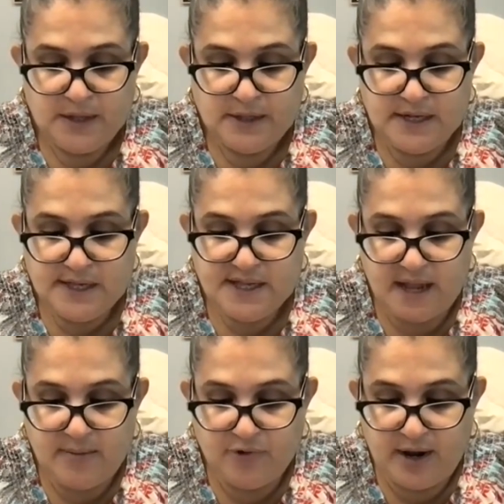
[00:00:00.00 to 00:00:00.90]
This
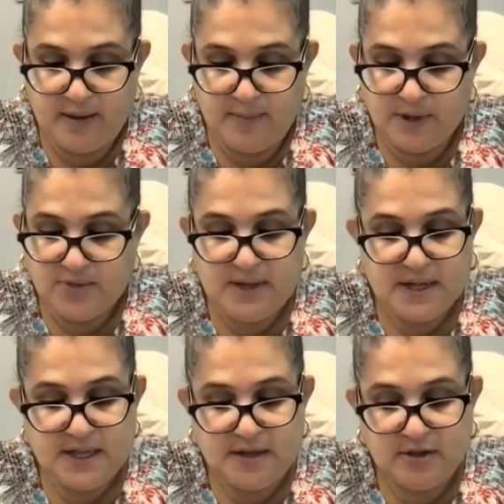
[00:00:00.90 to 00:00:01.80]
same right must be
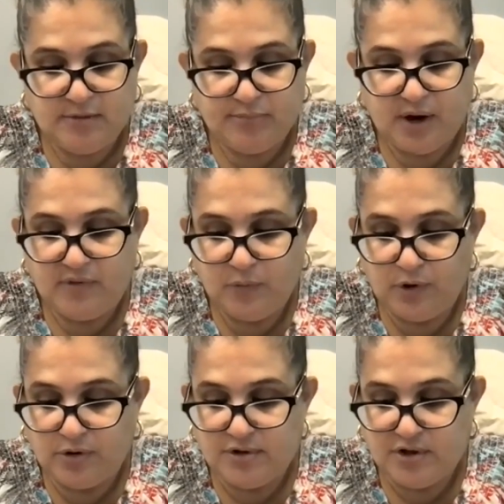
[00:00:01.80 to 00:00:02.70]
extended to private
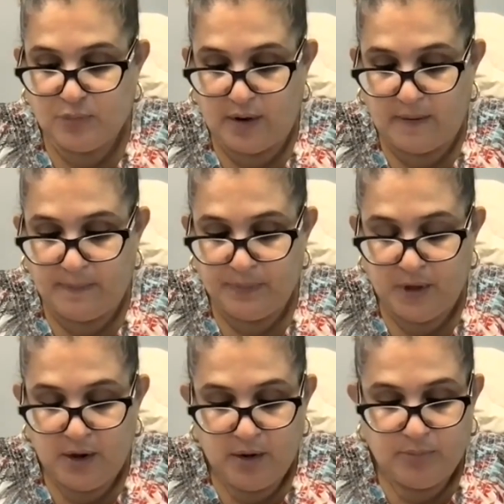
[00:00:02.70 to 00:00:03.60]
workers as well.
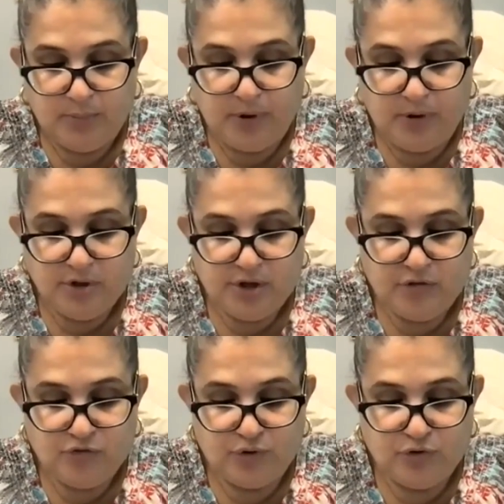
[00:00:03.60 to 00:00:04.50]
Proposed
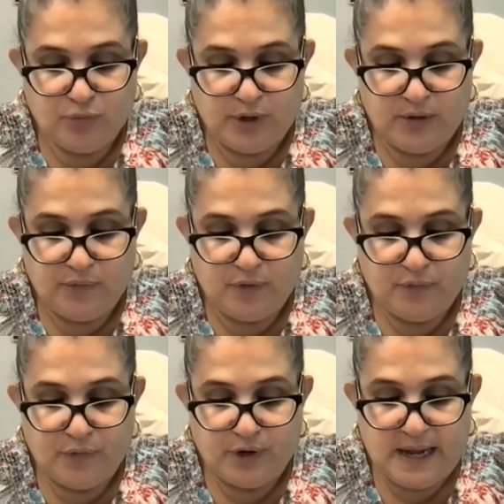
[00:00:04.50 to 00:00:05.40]
Intro
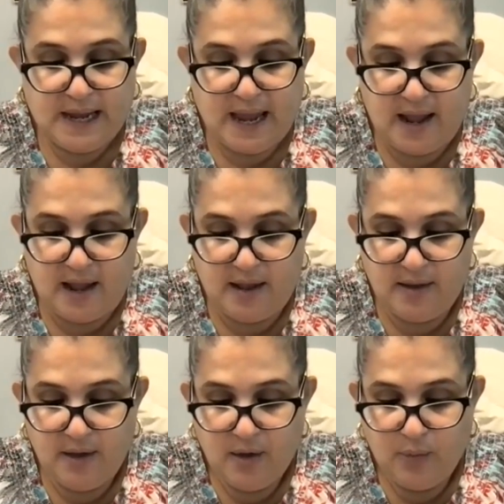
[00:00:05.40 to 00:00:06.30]
2448A,
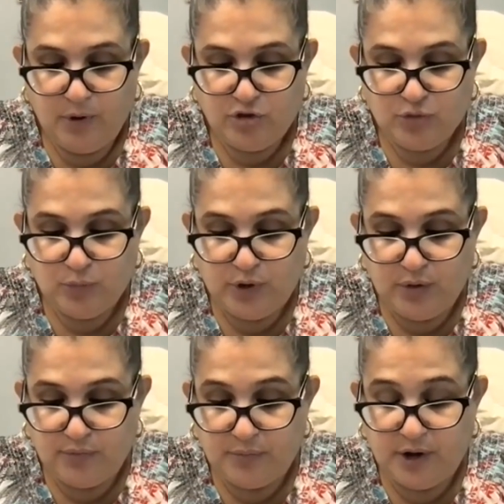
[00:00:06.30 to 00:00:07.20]
which we
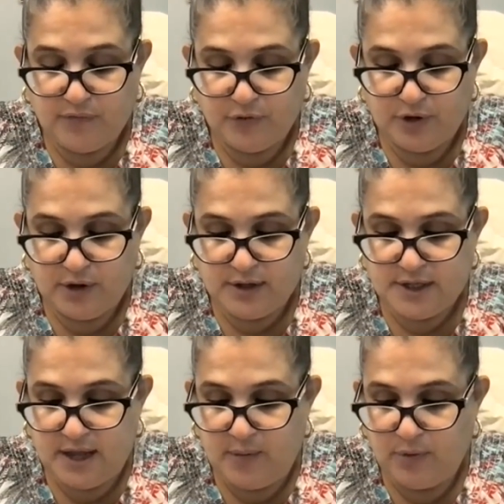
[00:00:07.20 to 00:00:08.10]
are, we are voting on
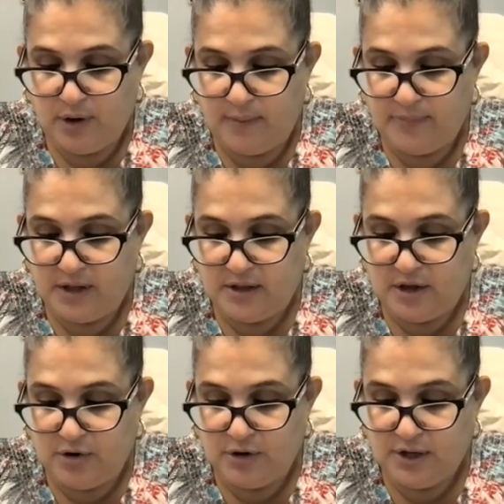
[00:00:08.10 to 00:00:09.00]
today, would update the
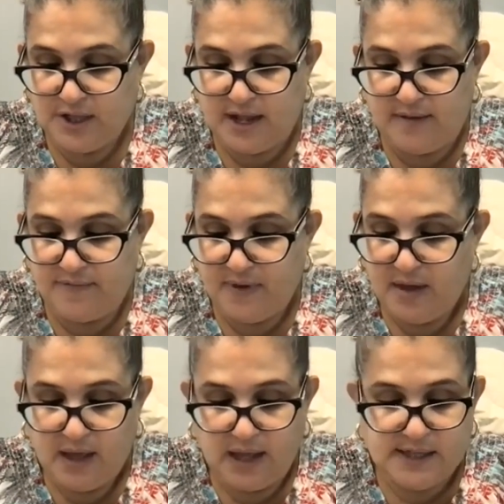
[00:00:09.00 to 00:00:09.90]
Earned Safe
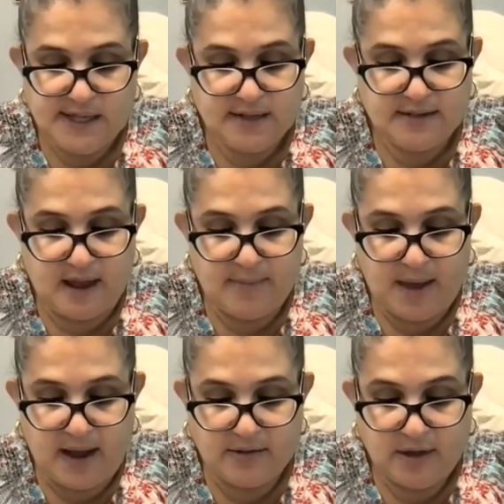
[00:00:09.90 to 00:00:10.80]
and Sick Time
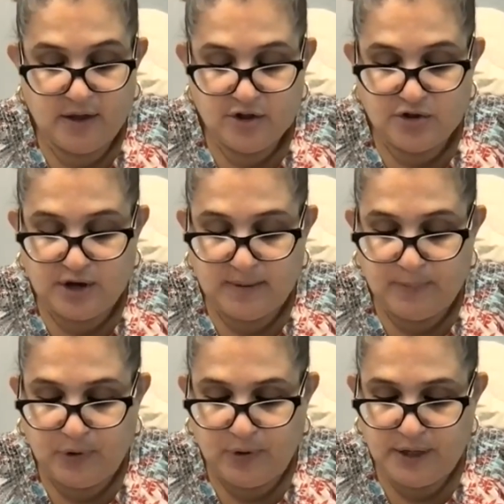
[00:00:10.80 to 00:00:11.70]
Act so that
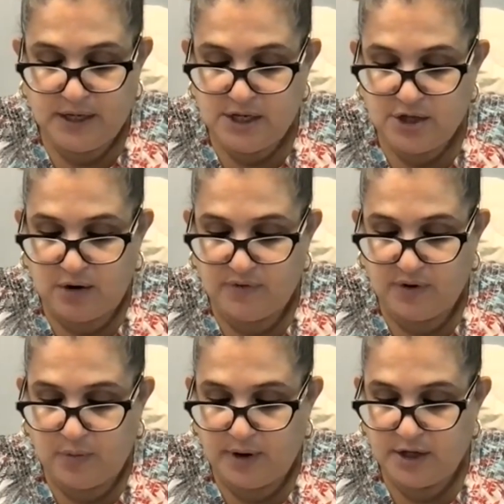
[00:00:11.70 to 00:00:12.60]
employees are
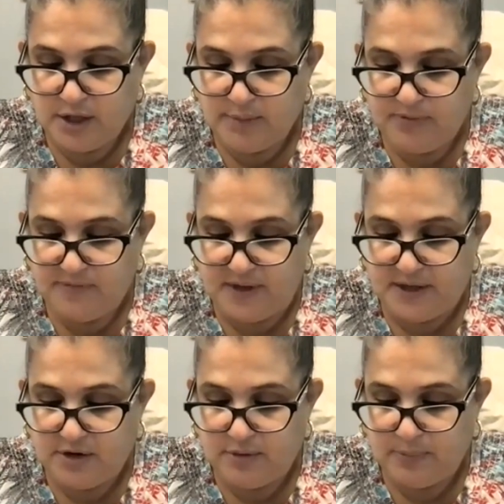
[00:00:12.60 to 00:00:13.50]
required to provide
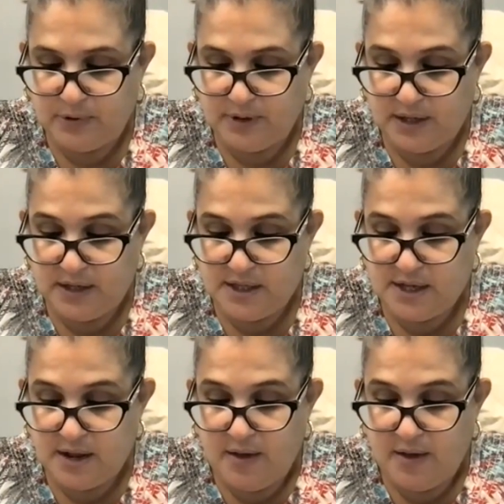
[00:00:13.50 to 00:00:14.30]
their employees